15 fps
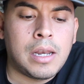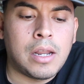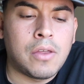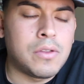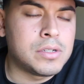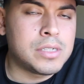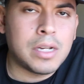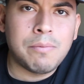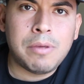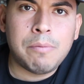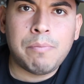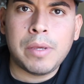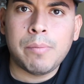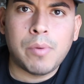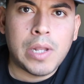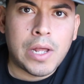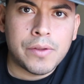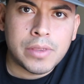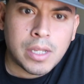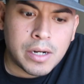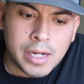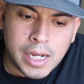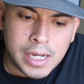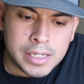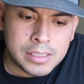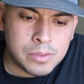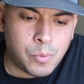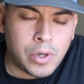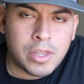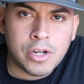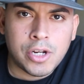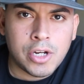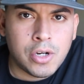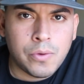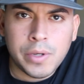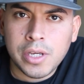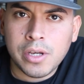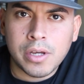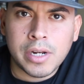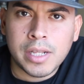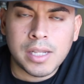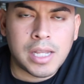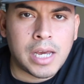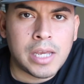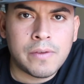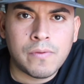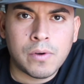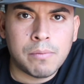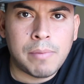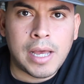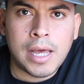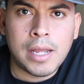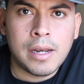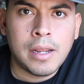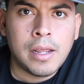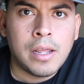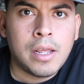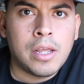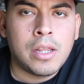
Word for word: Now there's gonna be people out there, guys, whether you're doing good in life or bad,